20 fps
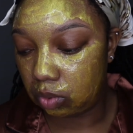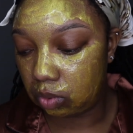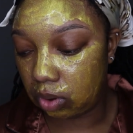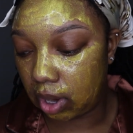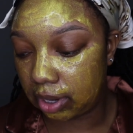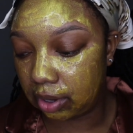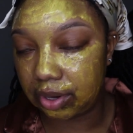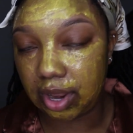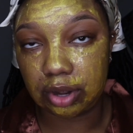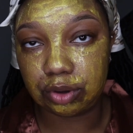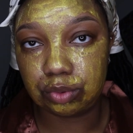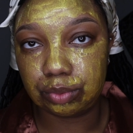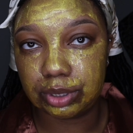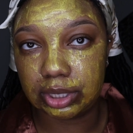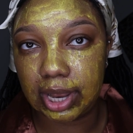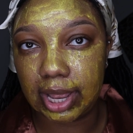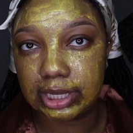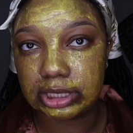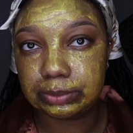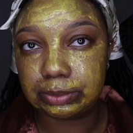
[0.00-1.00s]
well, I know y'all do
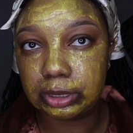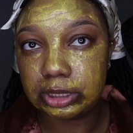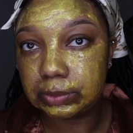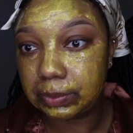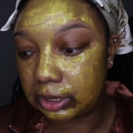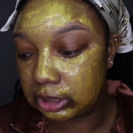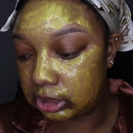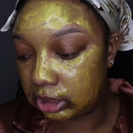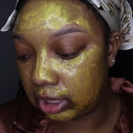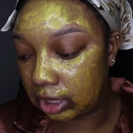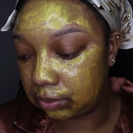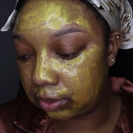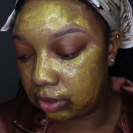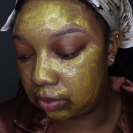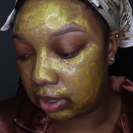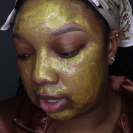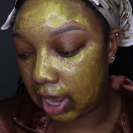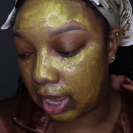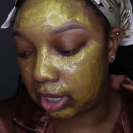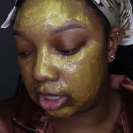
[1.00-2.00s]
realize, but especially like when
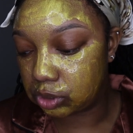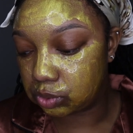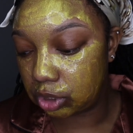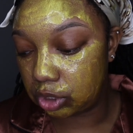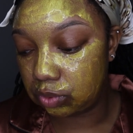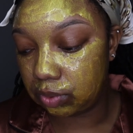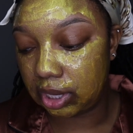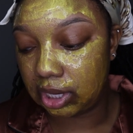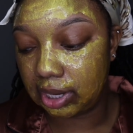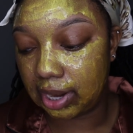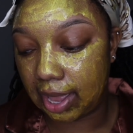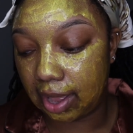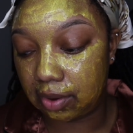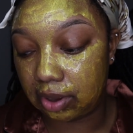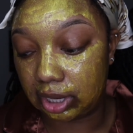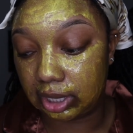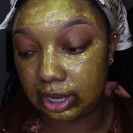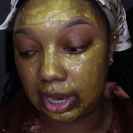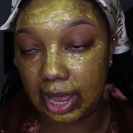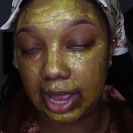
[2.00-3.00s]
you in college, when you eating
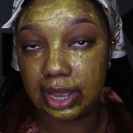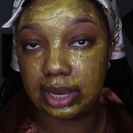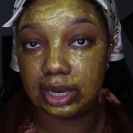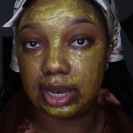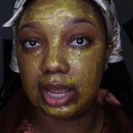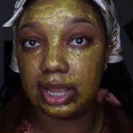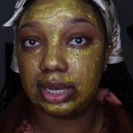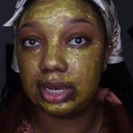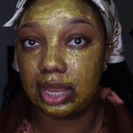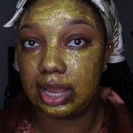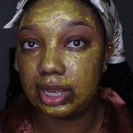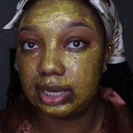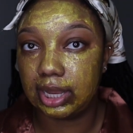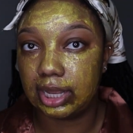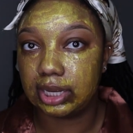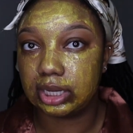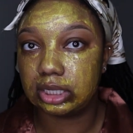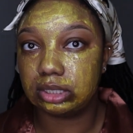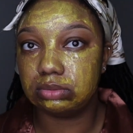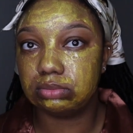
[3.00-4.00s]
out a lot,
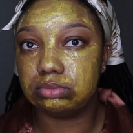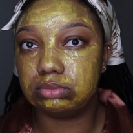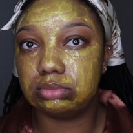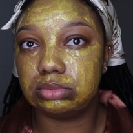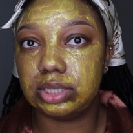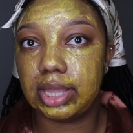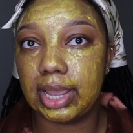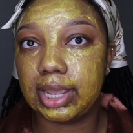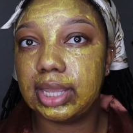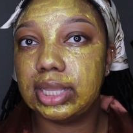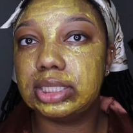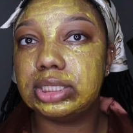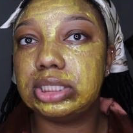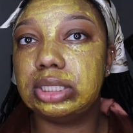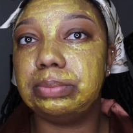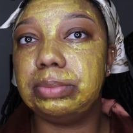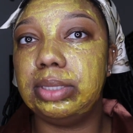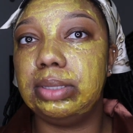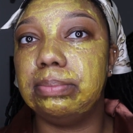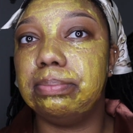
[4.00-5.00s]
like that gets
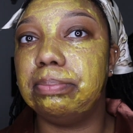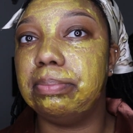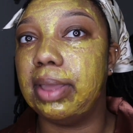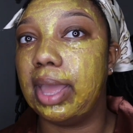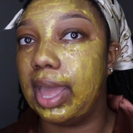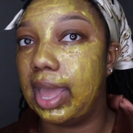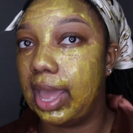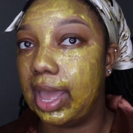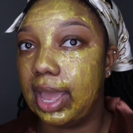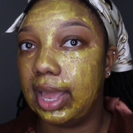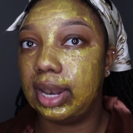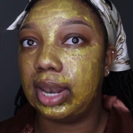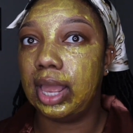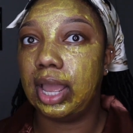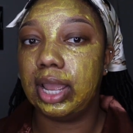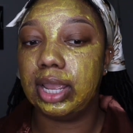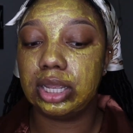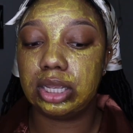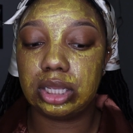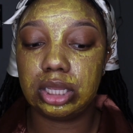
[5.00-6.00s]
to be bad.
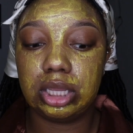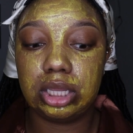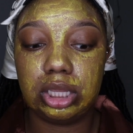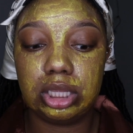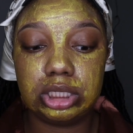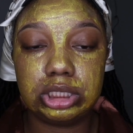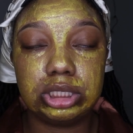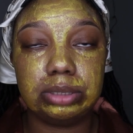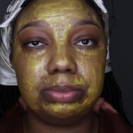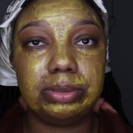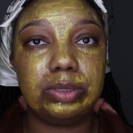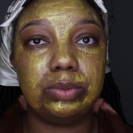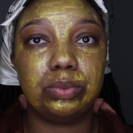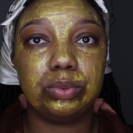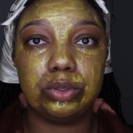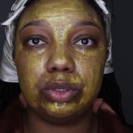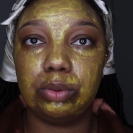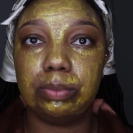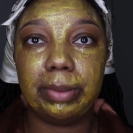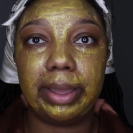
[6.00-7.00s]
Like, it gets to be
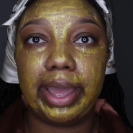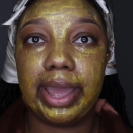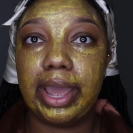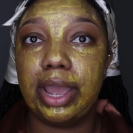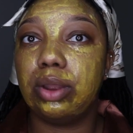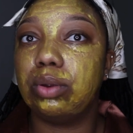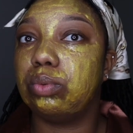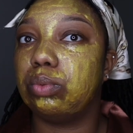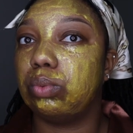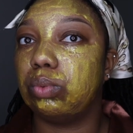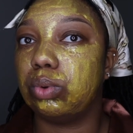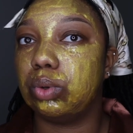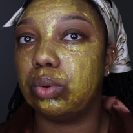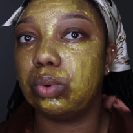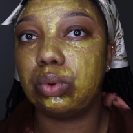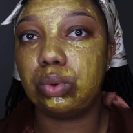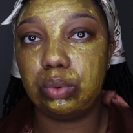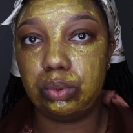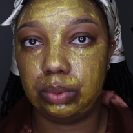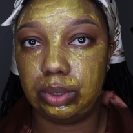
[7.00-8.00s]
real bad
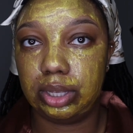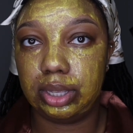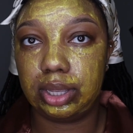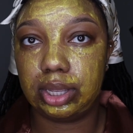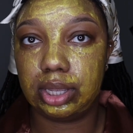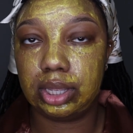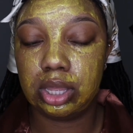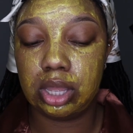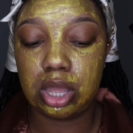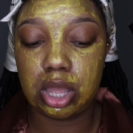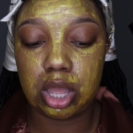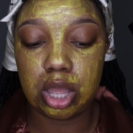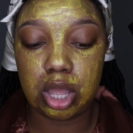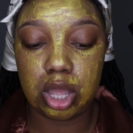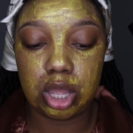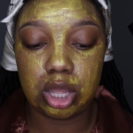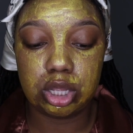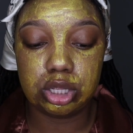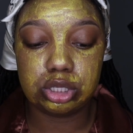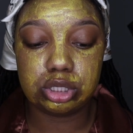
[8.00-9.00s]
real quick.
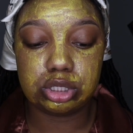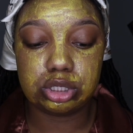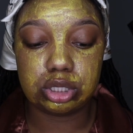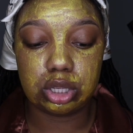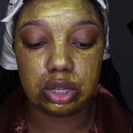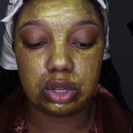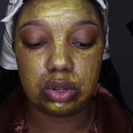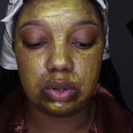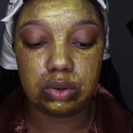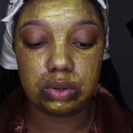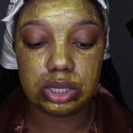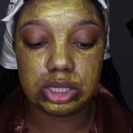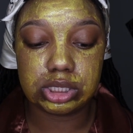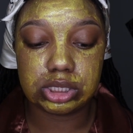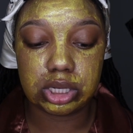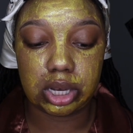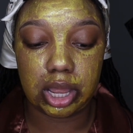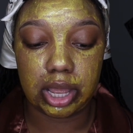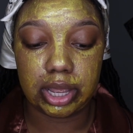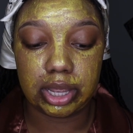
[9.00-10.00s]
So
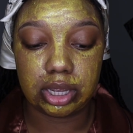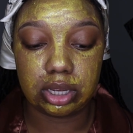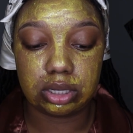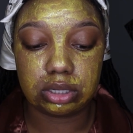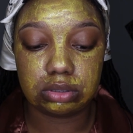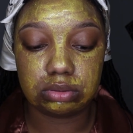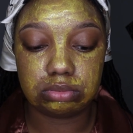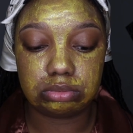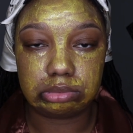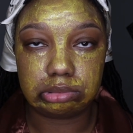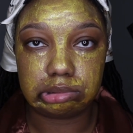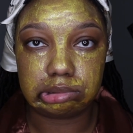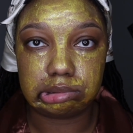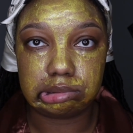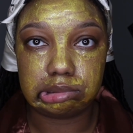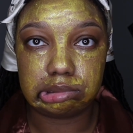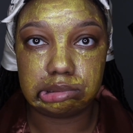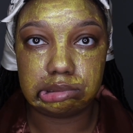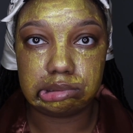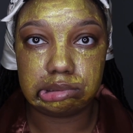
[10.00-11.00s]
it's like,
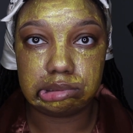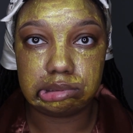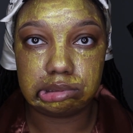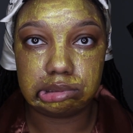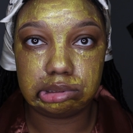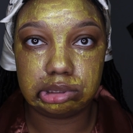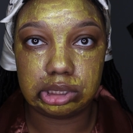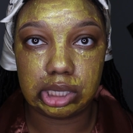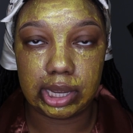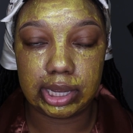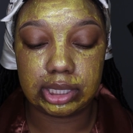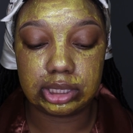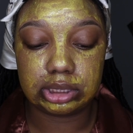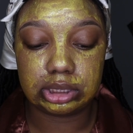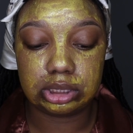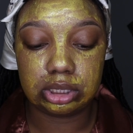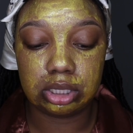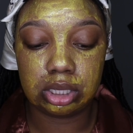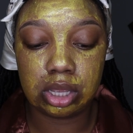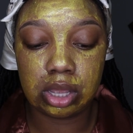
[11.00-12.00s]

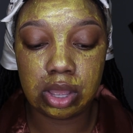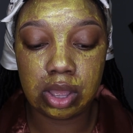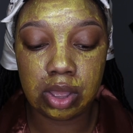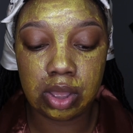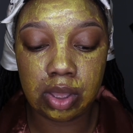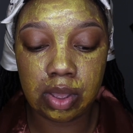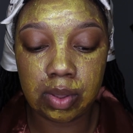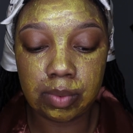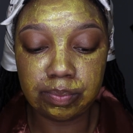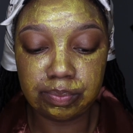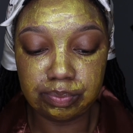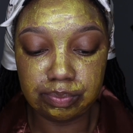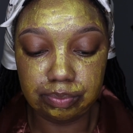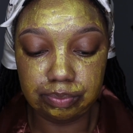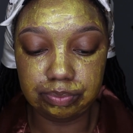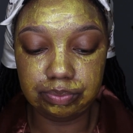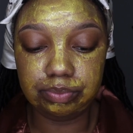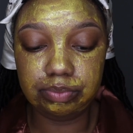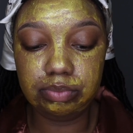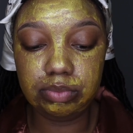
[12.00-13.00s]
yikes.
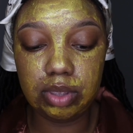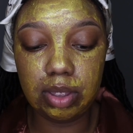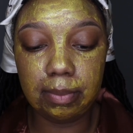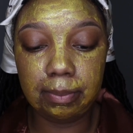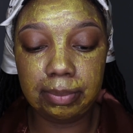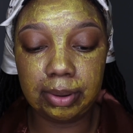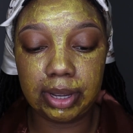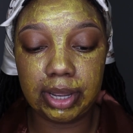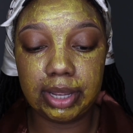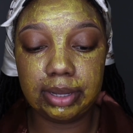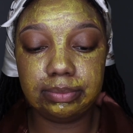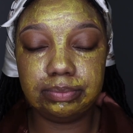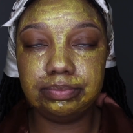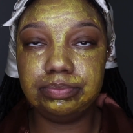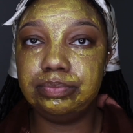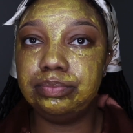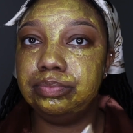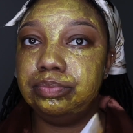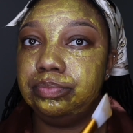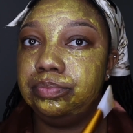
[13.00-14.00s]
But